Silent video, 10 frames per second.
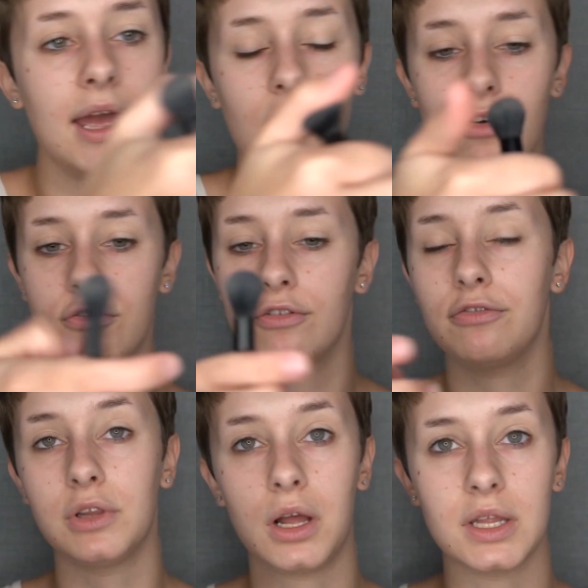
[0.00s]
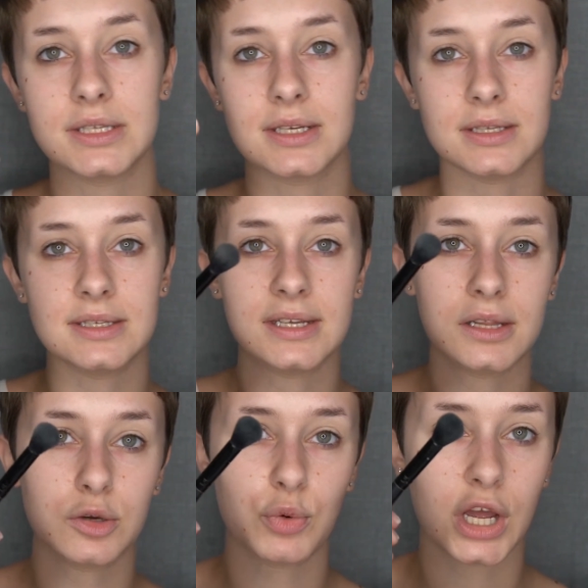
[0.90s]
e.l.f. Flawless
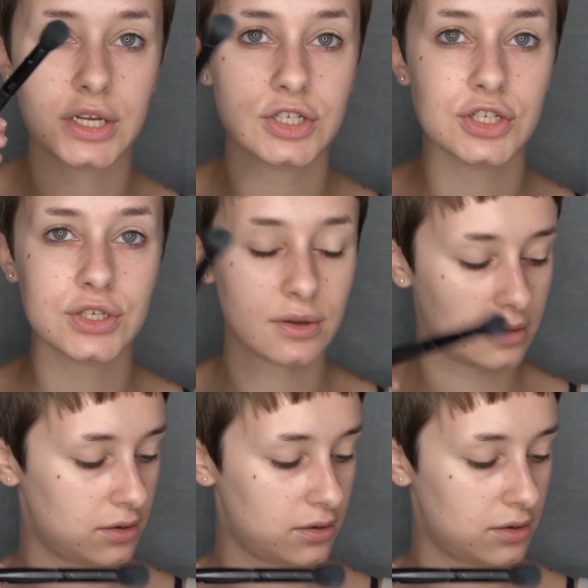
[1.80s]
Concealer brush,